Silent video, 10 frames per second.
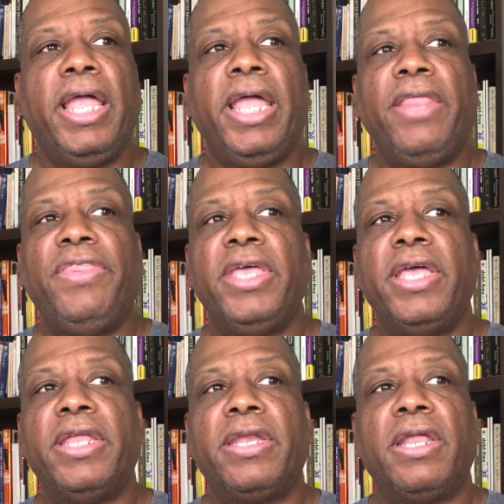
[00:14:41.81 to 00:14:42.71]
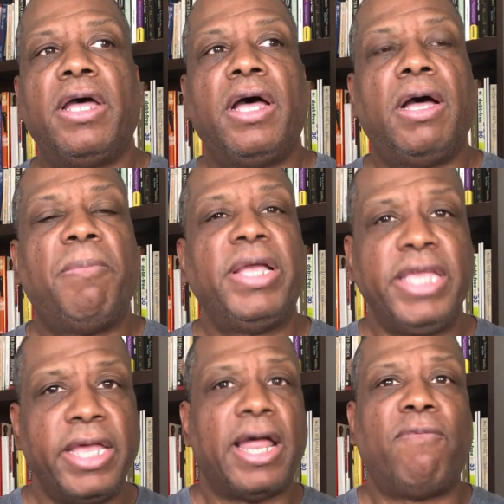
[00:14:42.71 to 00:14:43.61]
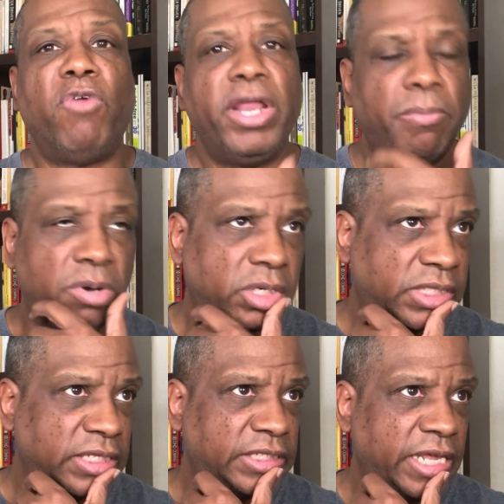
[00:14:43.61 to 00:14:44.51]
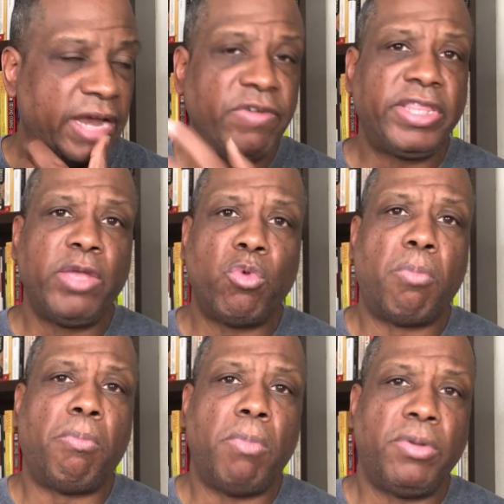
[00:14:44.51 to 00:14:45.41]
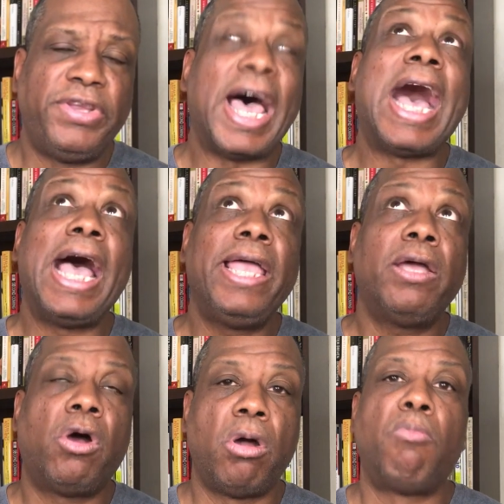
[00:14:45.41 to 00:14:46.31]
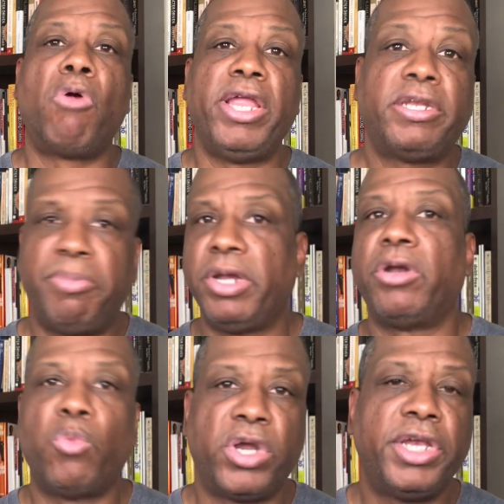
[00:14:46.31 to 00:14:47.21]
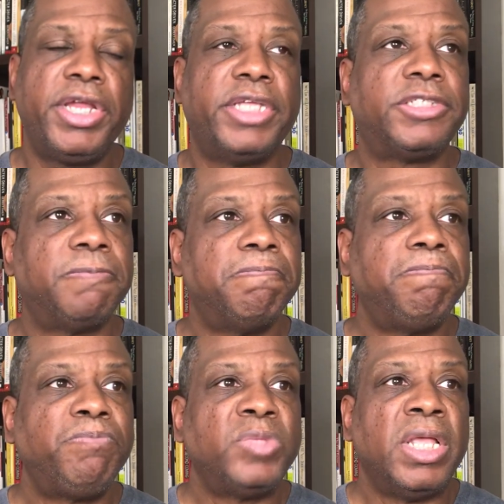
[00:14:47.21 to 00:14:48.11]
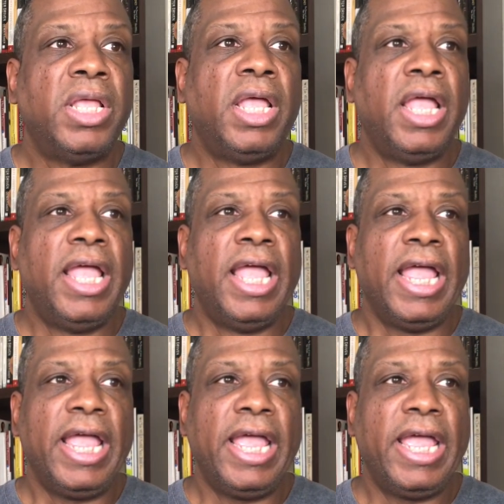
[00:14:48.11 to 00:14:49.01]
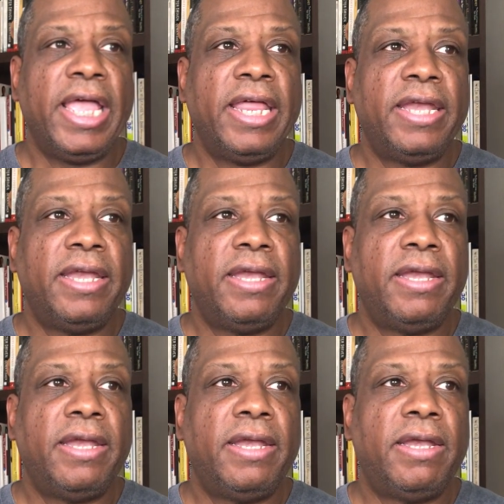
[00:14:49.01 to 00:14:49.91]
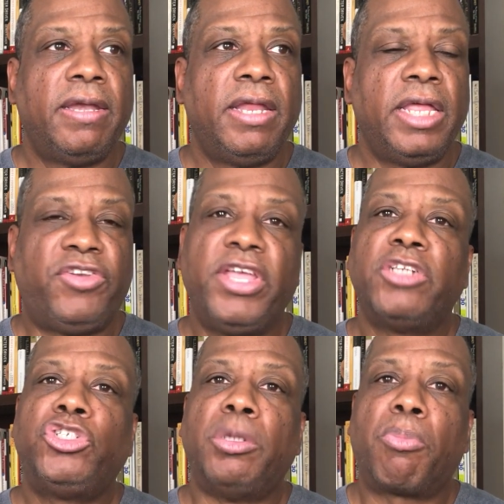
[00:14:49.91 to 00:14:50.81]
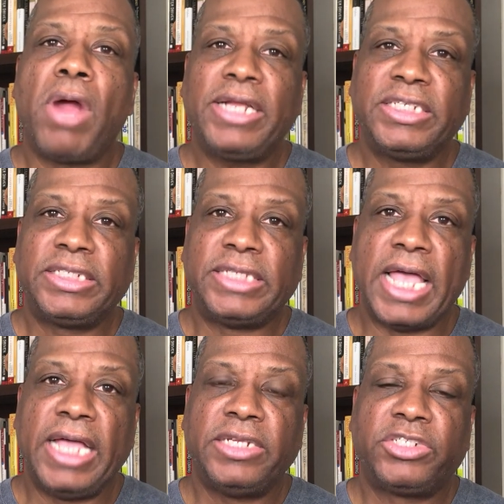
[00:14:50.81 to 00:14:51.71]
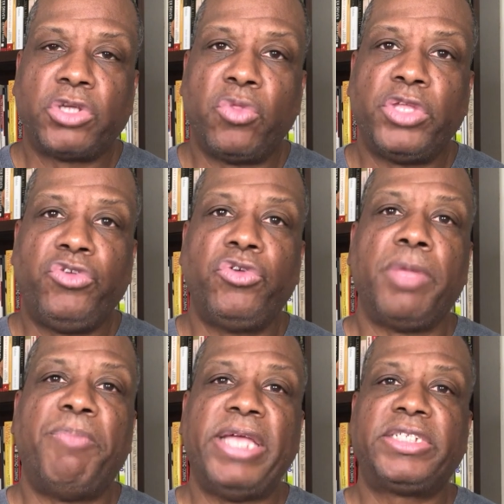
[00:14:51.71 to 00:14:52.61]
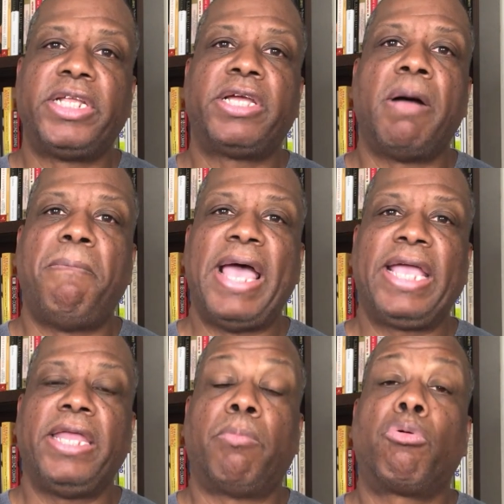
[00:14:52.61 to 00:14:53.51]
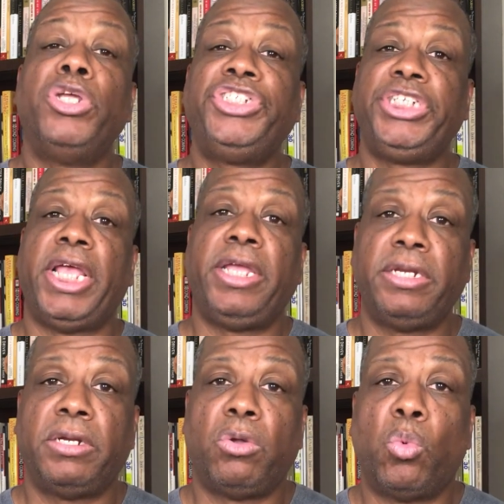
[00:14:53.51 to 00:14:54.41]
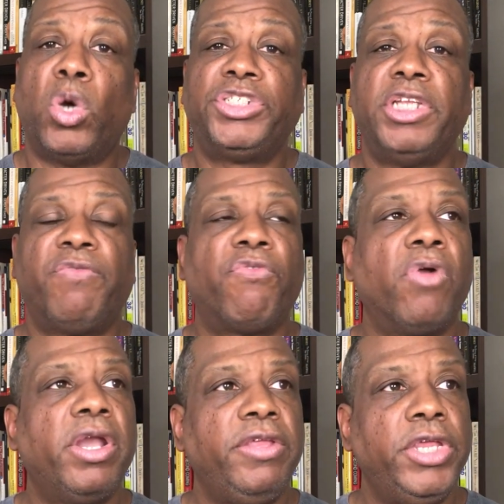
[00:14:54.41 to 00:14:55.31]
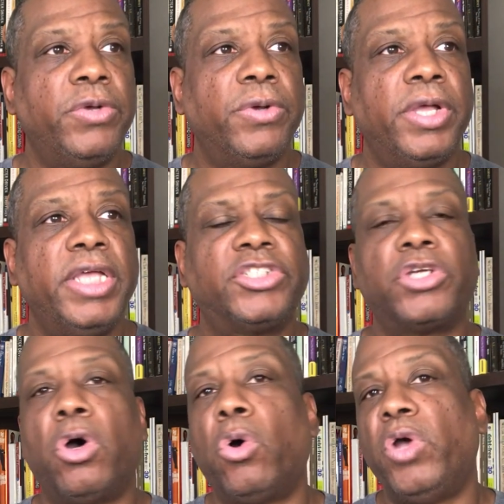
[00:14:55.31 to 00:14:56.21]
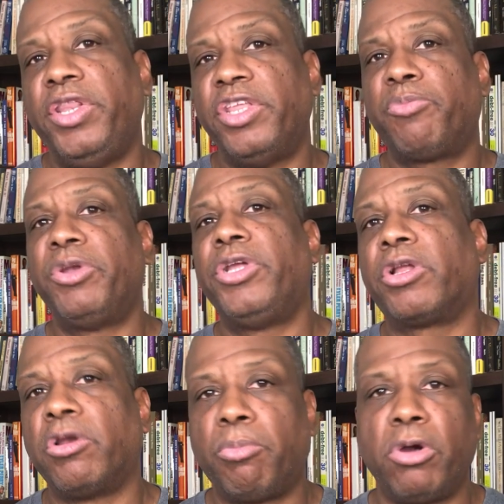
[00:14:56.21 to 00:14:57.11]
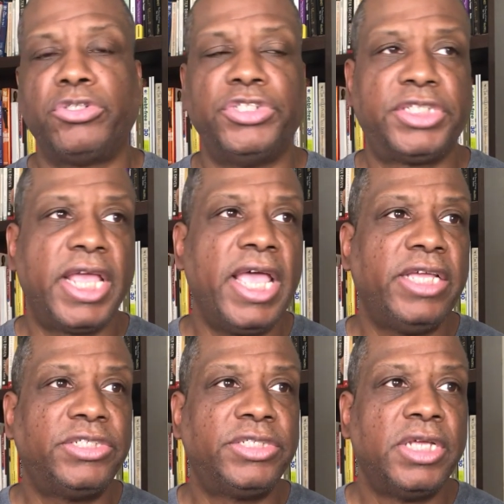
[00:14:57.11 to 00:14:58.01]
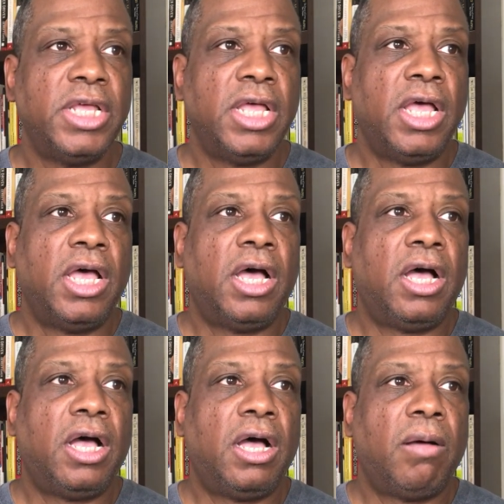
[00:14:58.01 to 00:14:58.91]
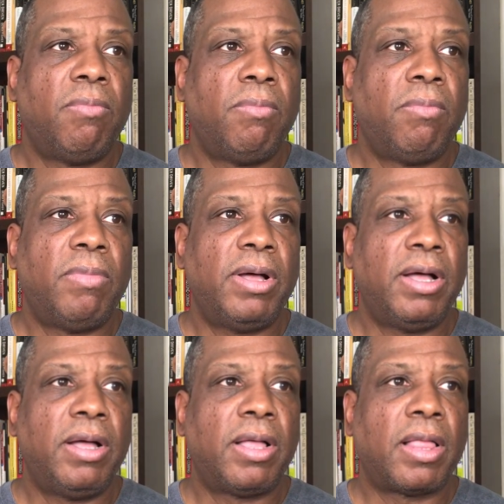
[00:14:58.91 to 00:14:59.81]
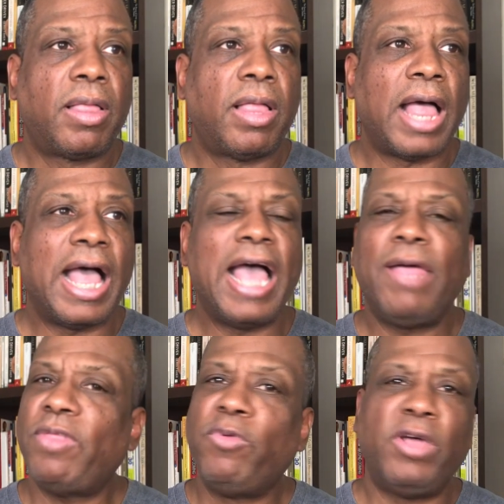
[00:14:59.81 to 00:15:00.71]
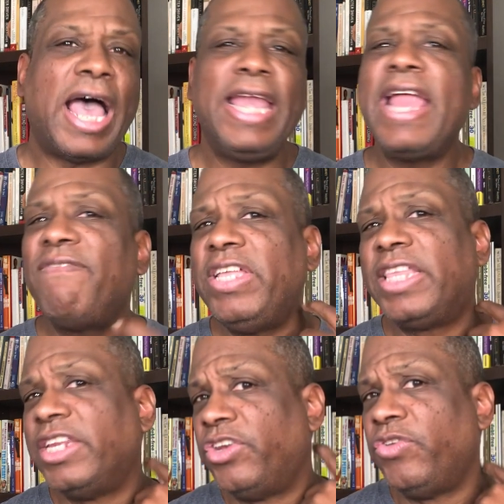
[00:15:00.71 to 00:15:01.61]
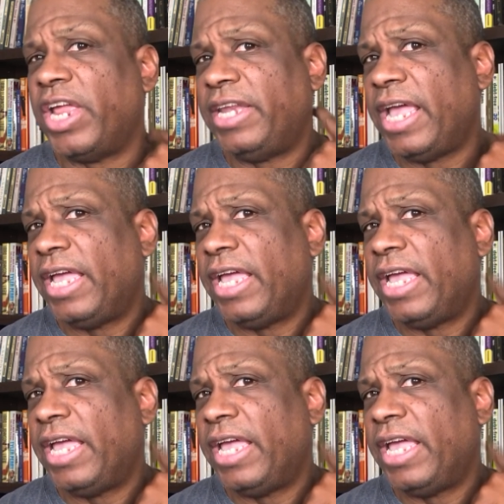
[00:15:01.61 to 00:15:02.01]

And then, um, again, I've read a book that said everything will die or break depending on what it is. And it tells you to practice that so that you can basically come back and appreciate what's in front of you. And so in this particular person's case, um, I, I didn't have anything to do that day.